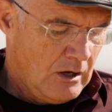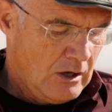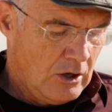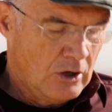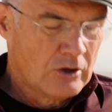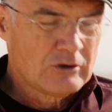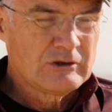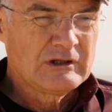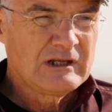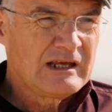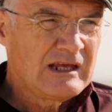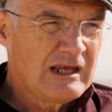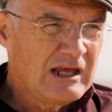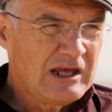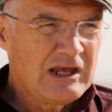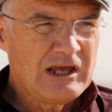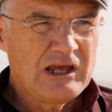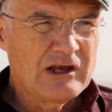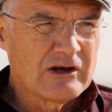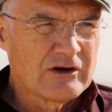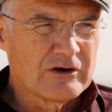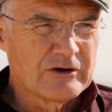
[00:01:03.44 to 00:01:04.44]
Only
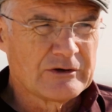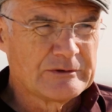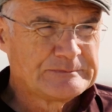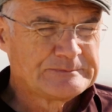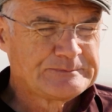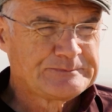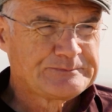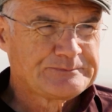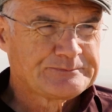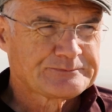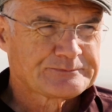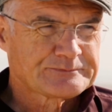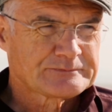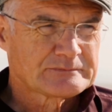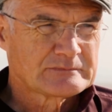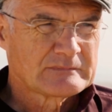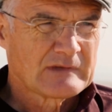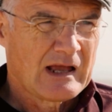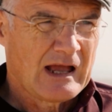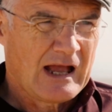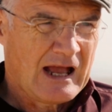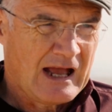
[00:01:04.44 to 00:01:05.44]
here,
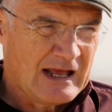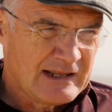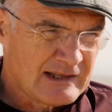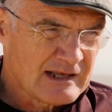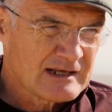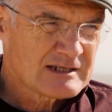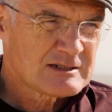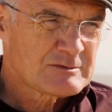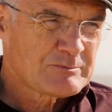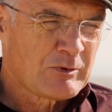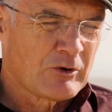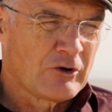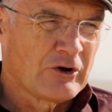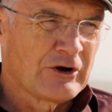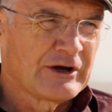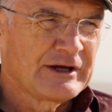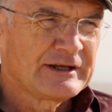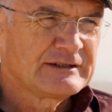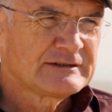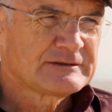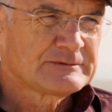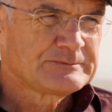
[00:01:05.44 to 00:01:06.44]
at this
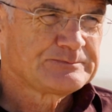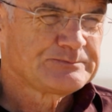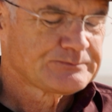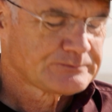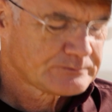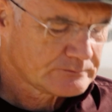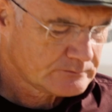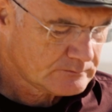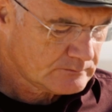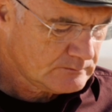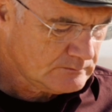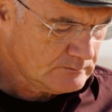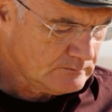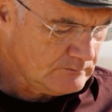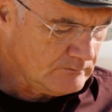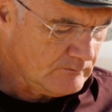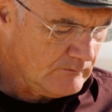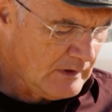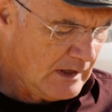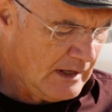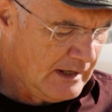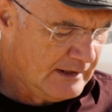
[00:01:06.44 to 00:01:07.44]
point,
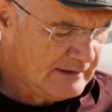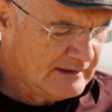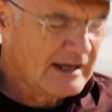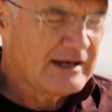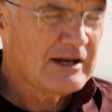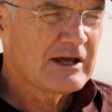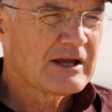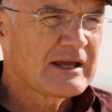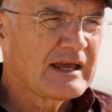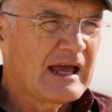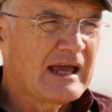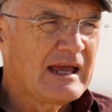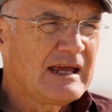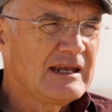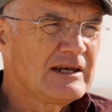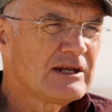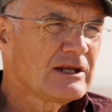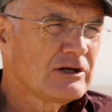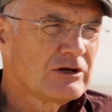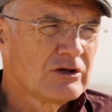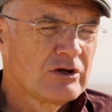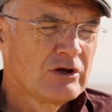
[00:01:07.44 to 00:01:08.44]
and then
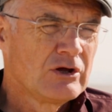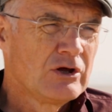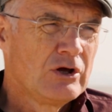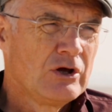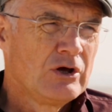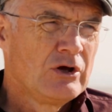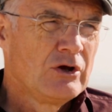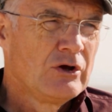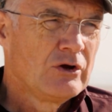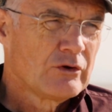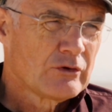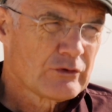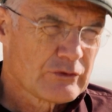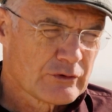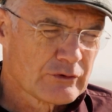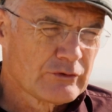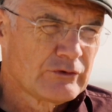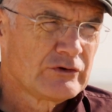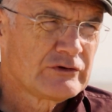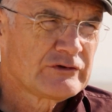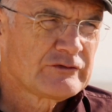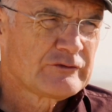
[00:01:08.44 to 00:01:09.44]
again in
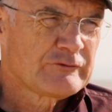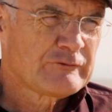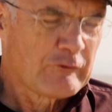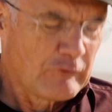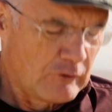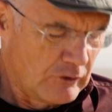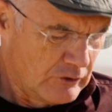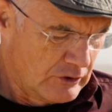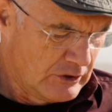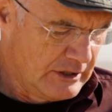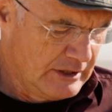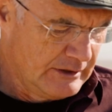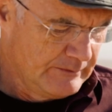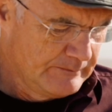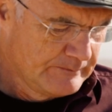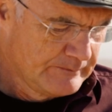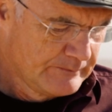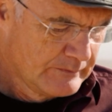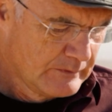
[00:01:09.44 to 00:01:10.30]
Ruth 4,